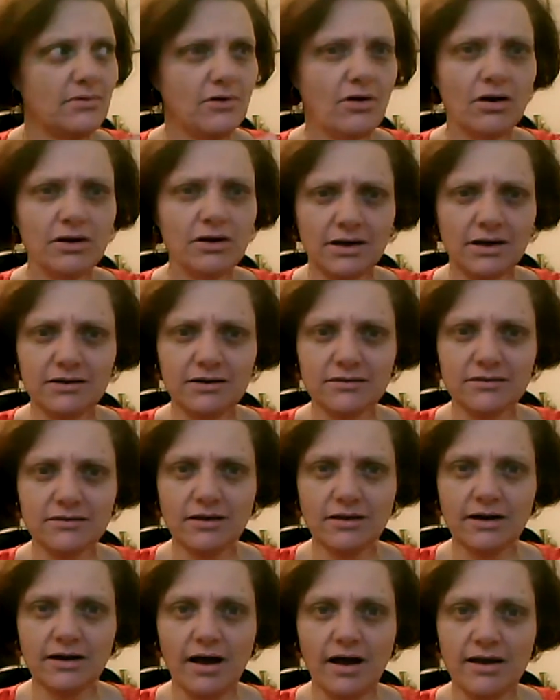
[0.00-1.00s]
got it,
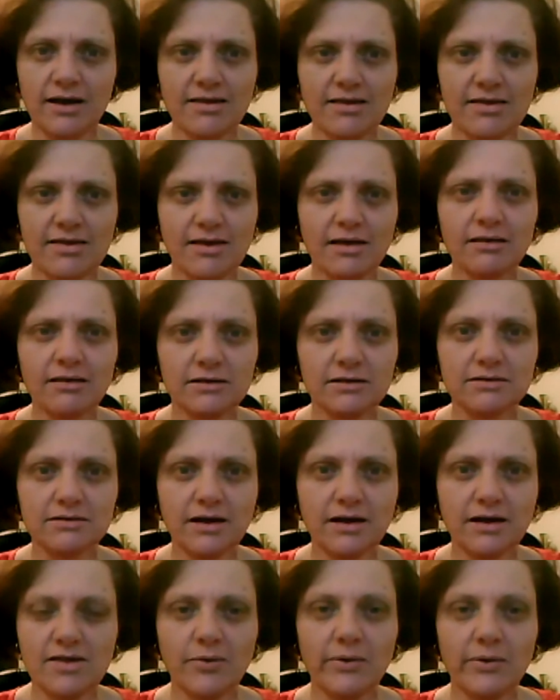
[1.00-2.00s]
then I can sell it.
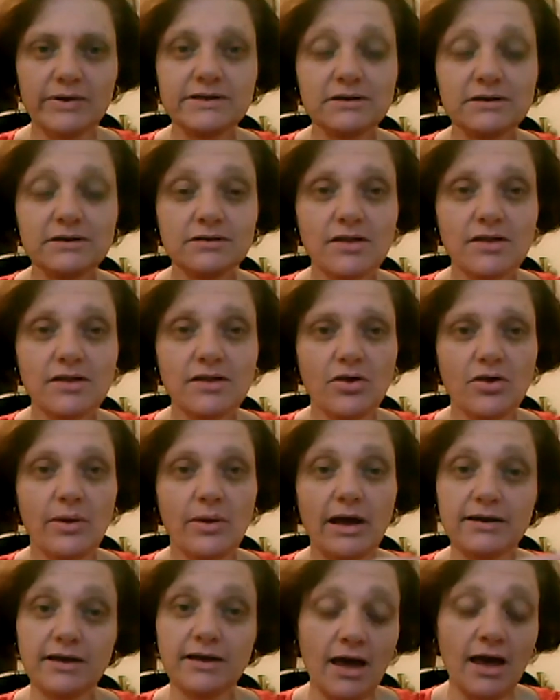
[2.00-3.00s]
And so I did. And so
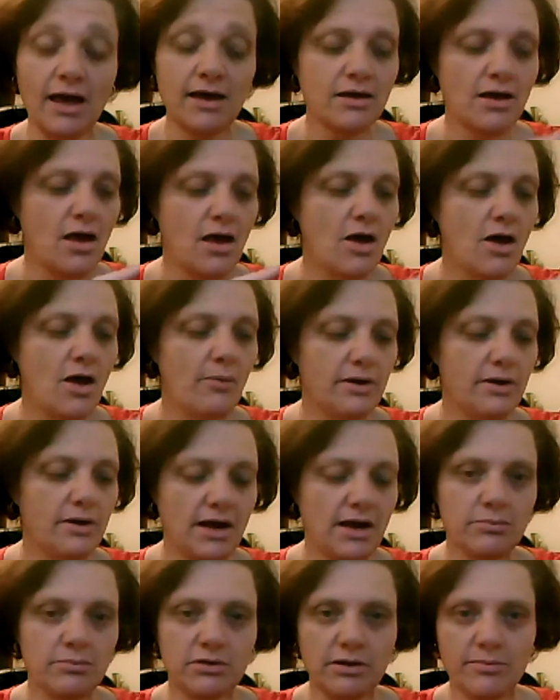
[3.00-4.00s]
we had cake. We had
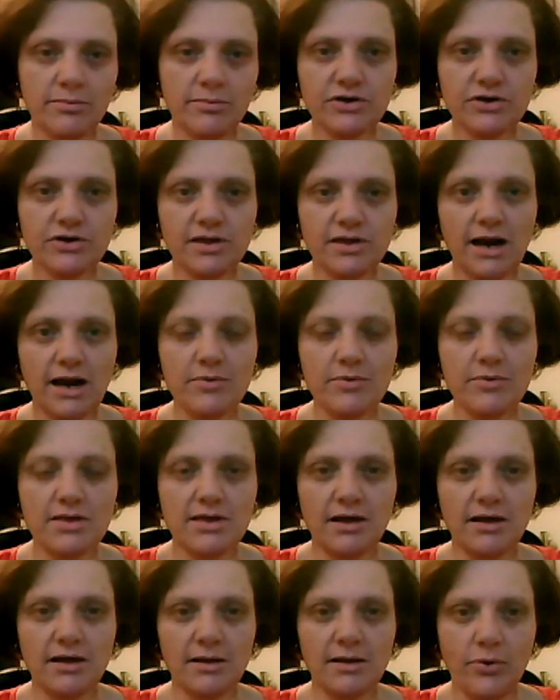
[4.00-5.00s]
edible images that I would
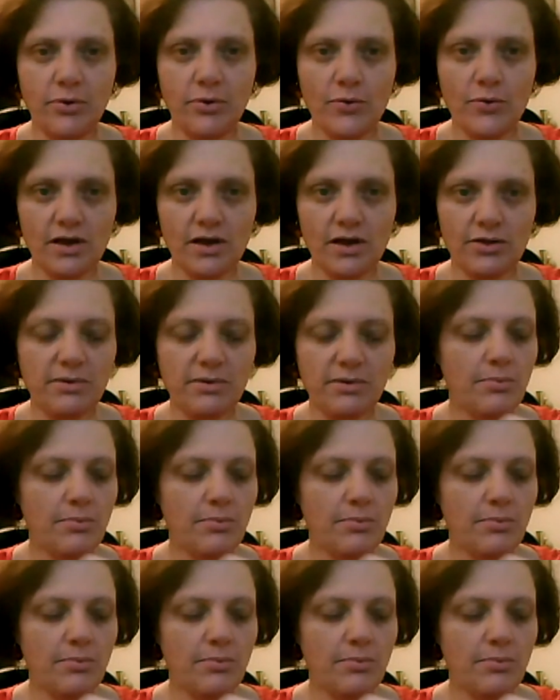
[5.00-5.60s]
sell and post to other